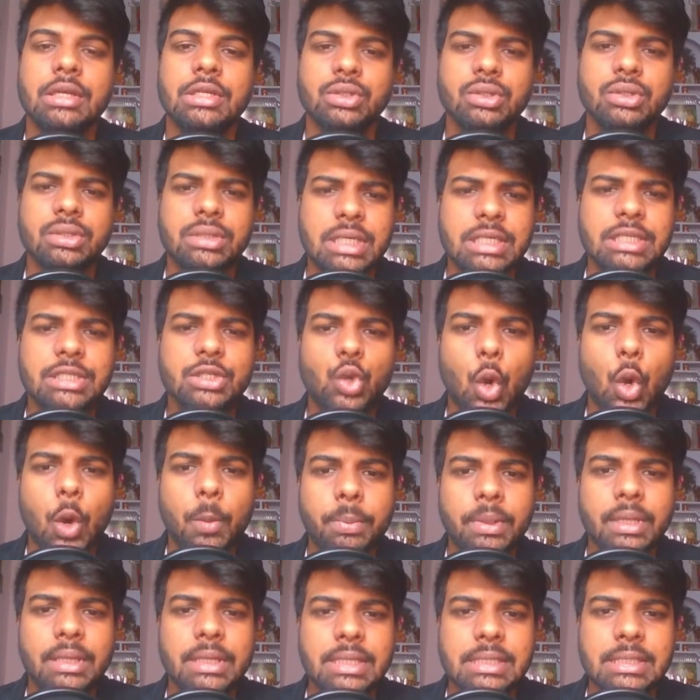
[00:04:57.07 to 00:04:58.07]
So just
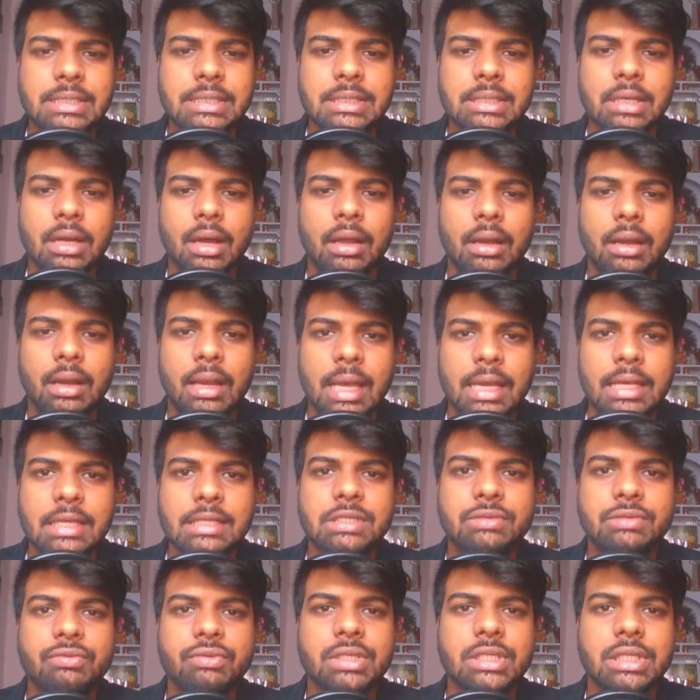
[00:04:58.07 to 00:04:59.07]
copy these
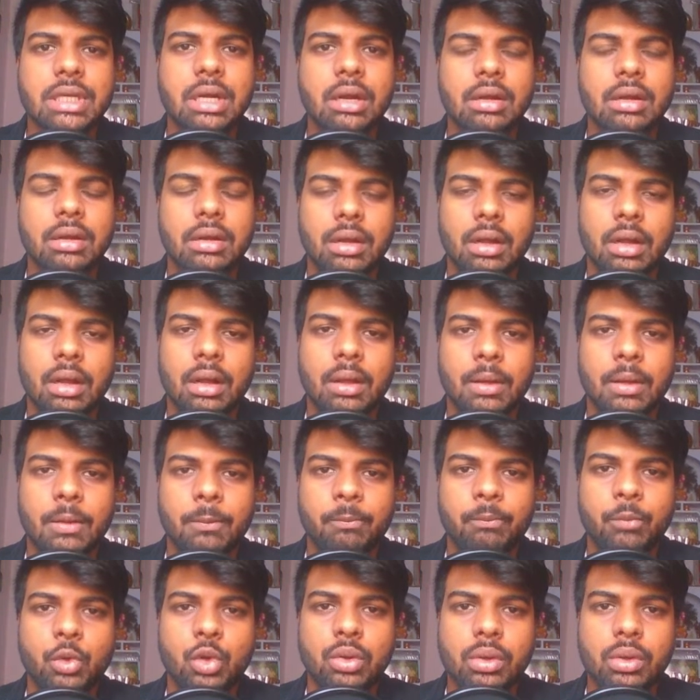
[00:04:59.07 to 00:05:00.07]
lines which are
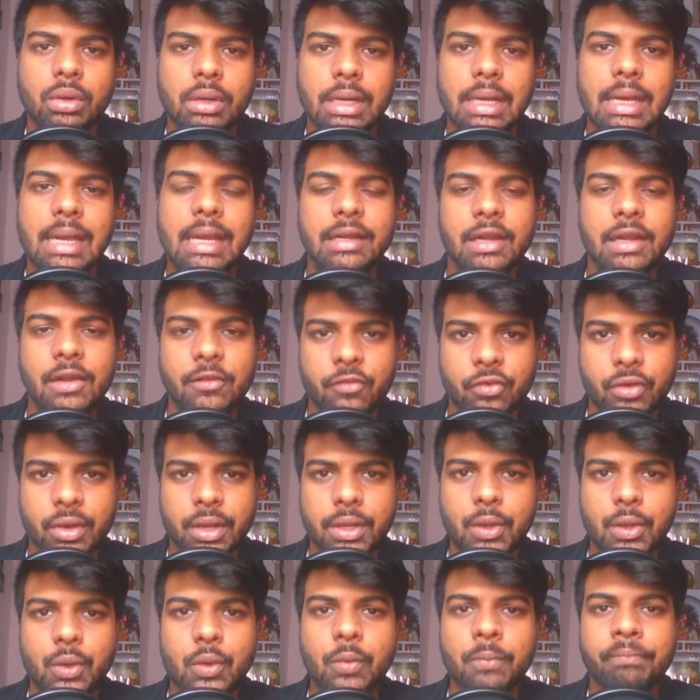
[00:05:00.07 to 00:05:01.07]
more related for
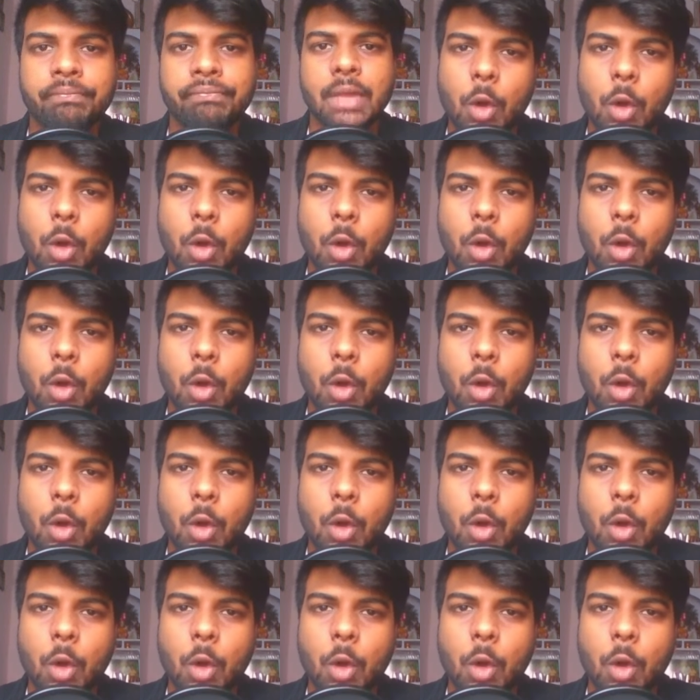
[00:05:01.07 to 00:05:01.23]
you.